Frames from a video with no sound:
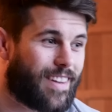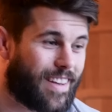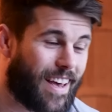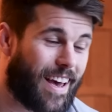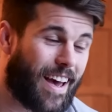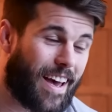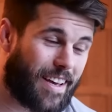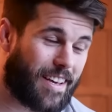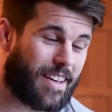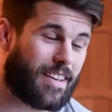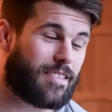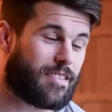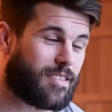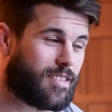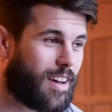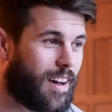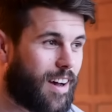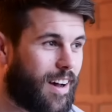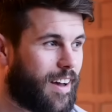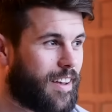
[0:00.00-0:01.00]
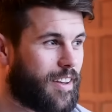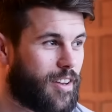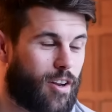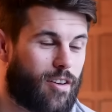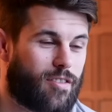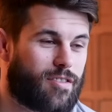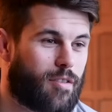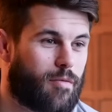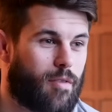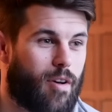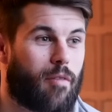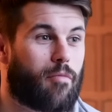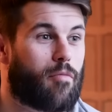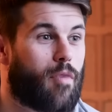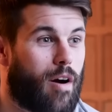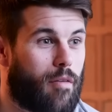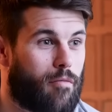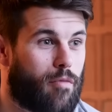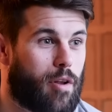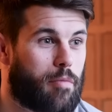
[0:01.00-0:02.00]
Yeah, it's something
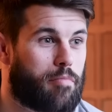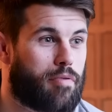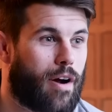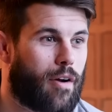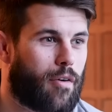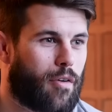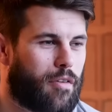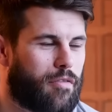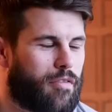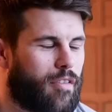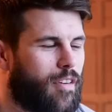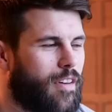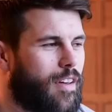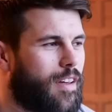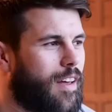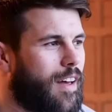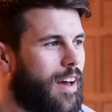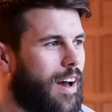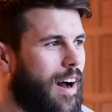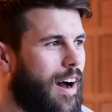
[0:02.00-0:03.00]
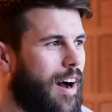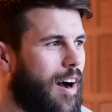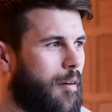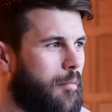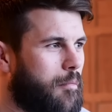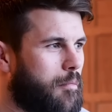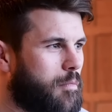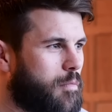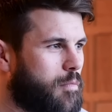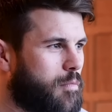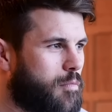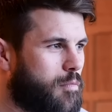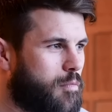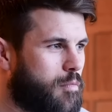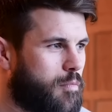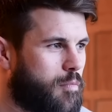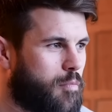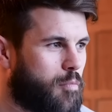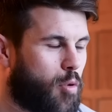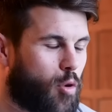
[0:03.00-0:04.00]
I'm really proud of.
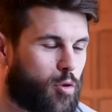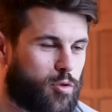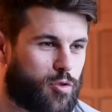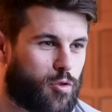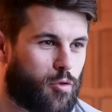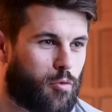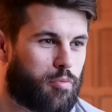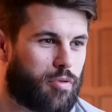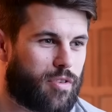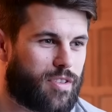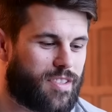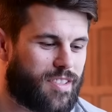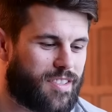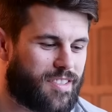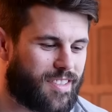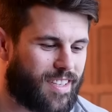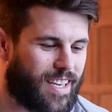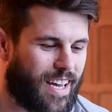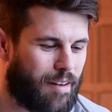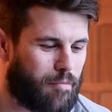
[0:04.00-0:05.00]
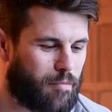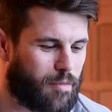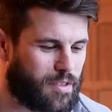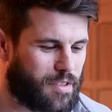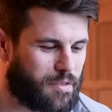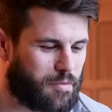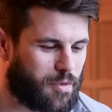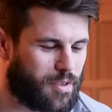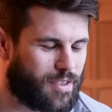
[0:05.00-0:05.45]
Portugal pre-season camp was